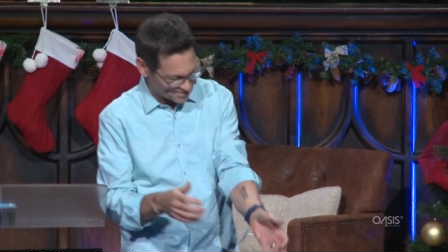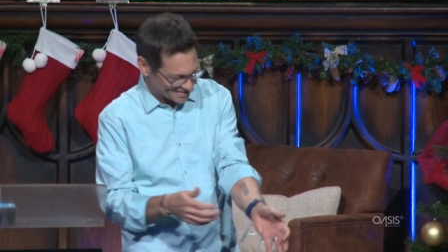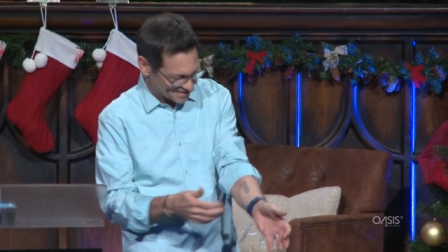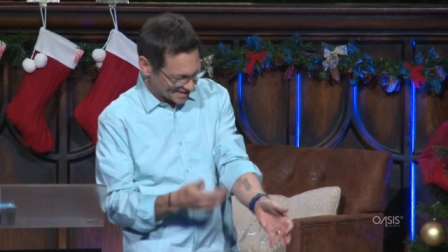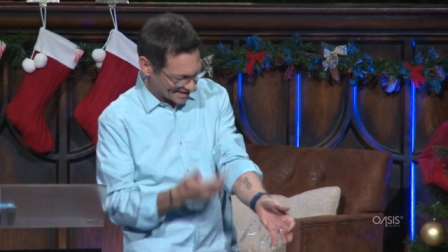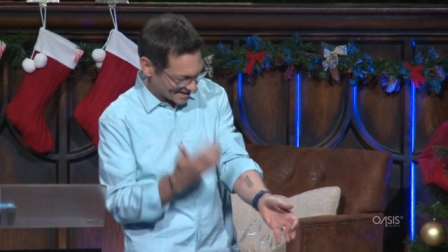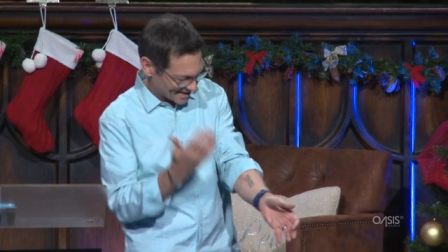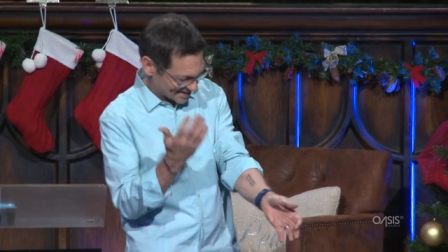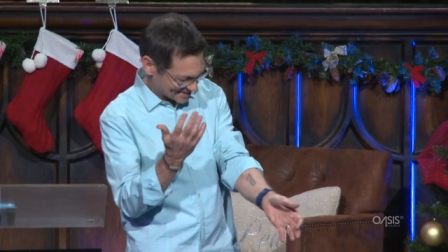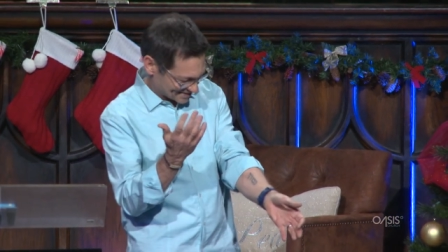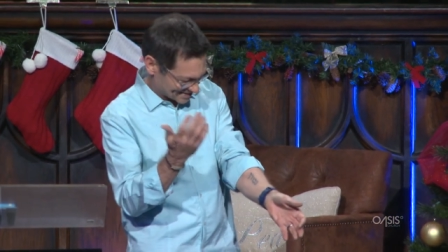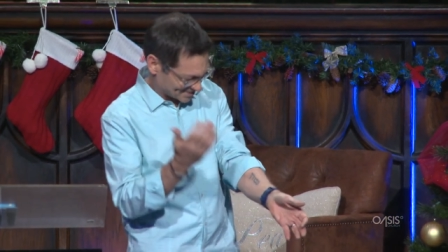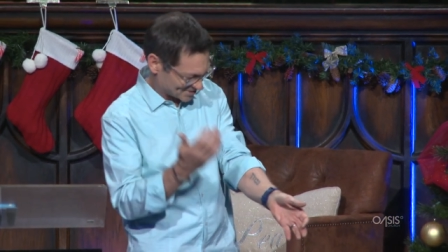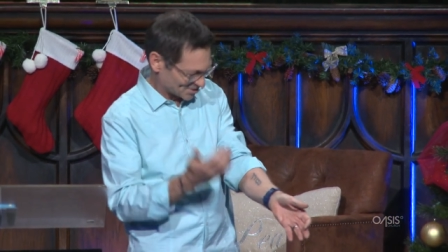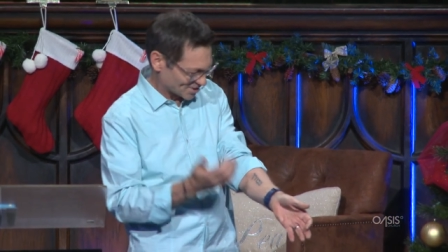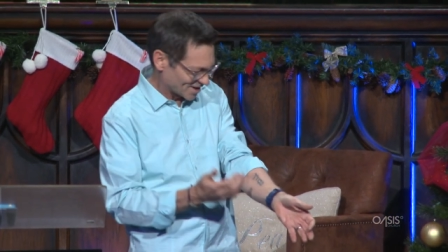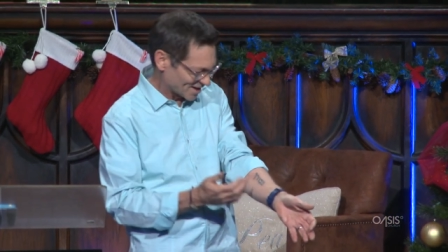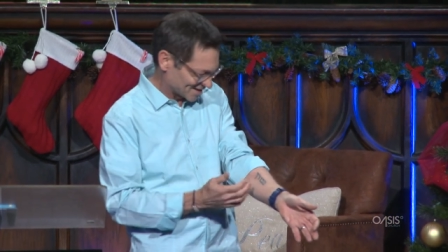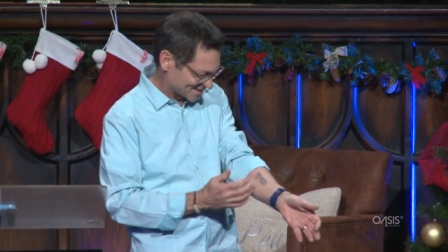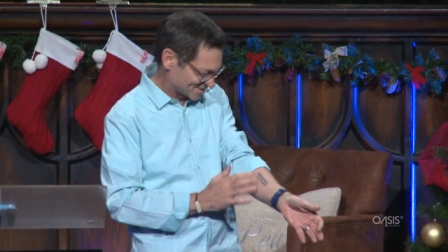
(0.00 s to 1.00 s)
but I
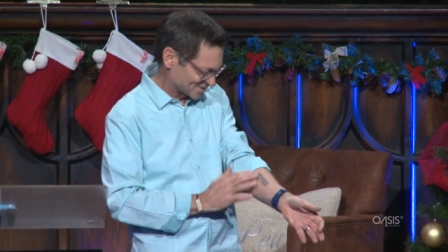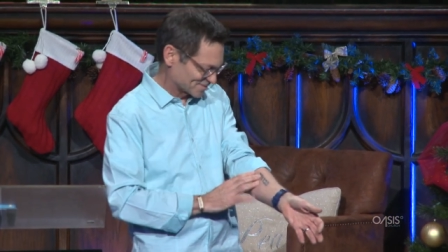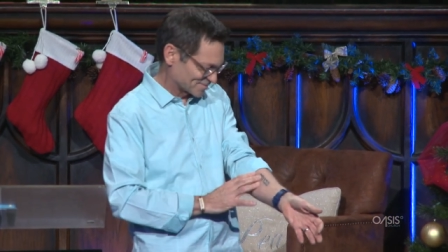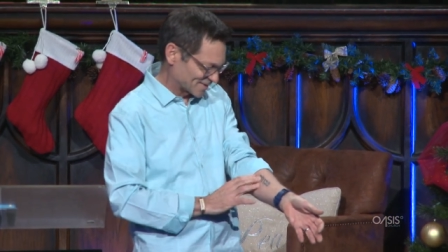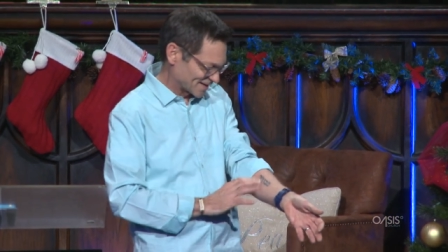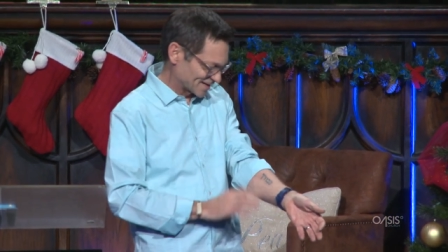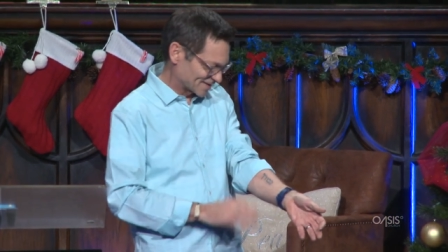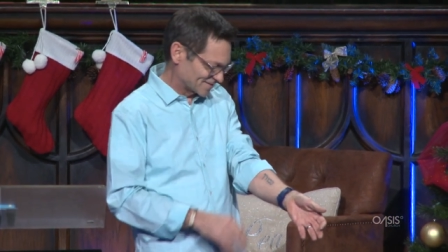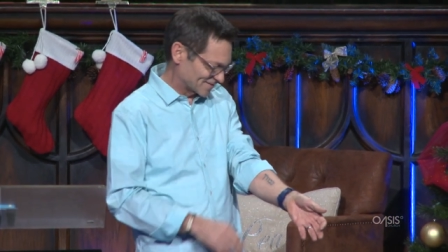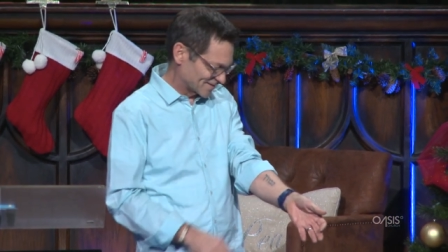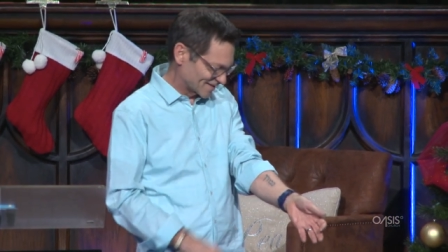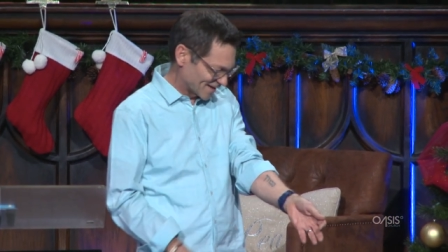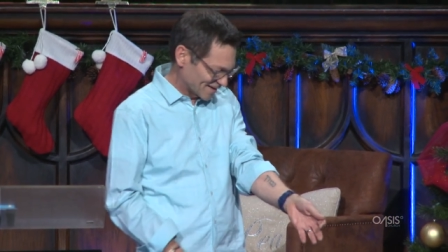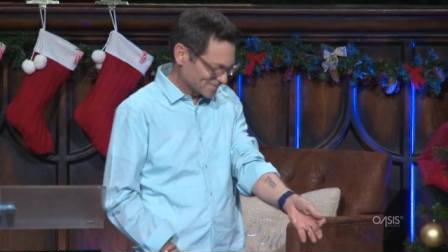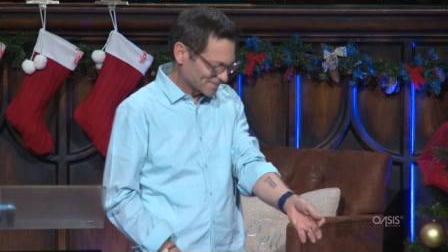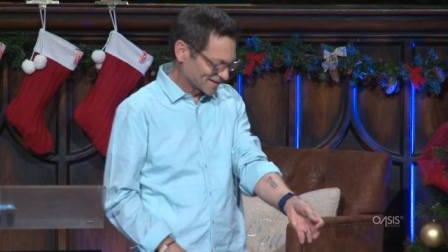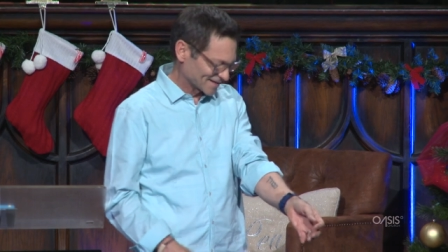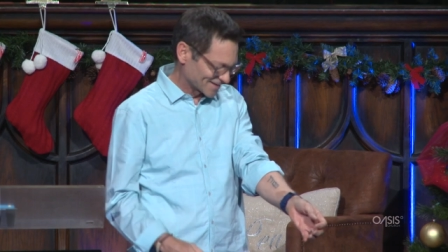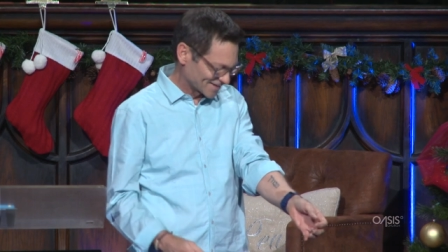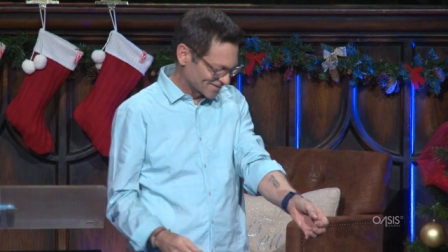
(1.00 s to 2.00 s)
shocked her by going, I'm
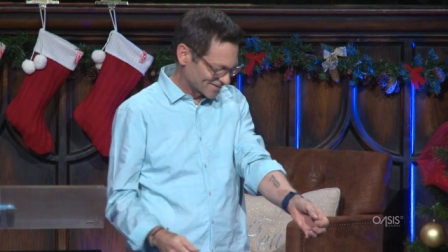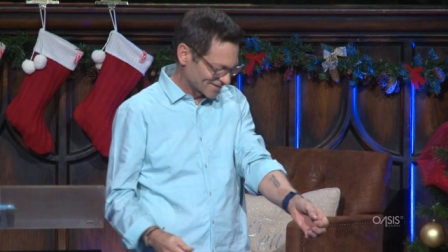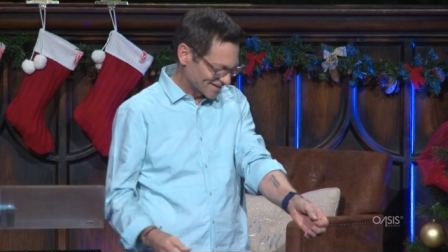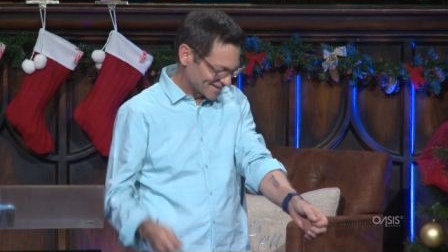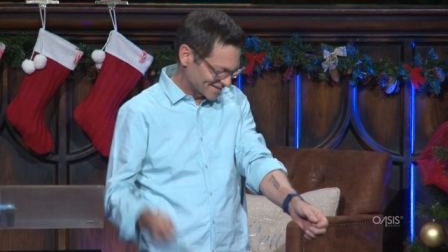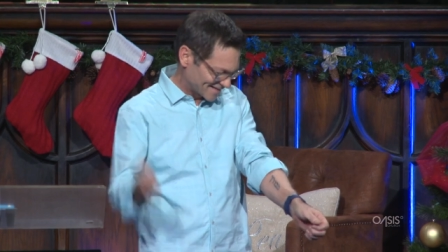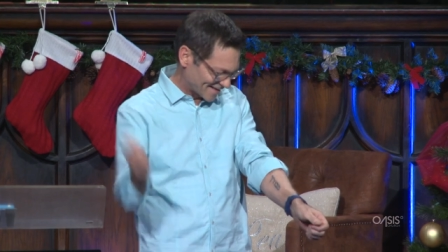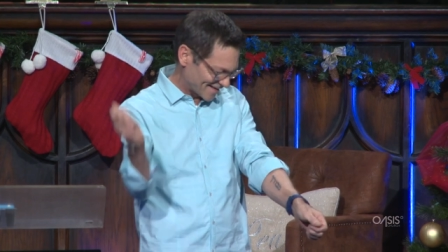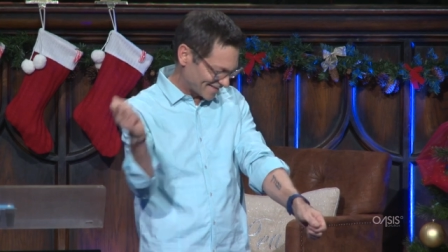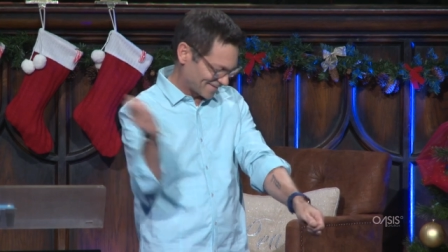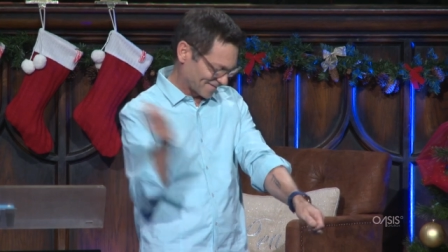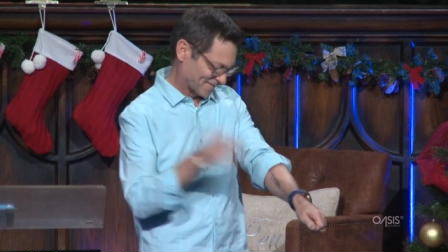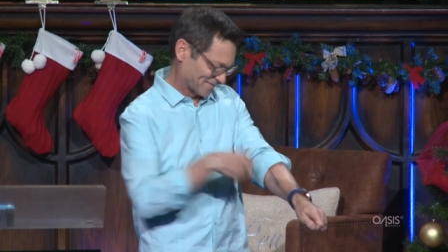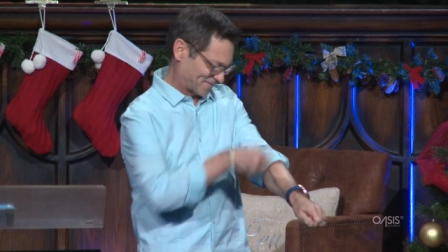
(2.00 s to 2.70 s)
going to go get a tattoo.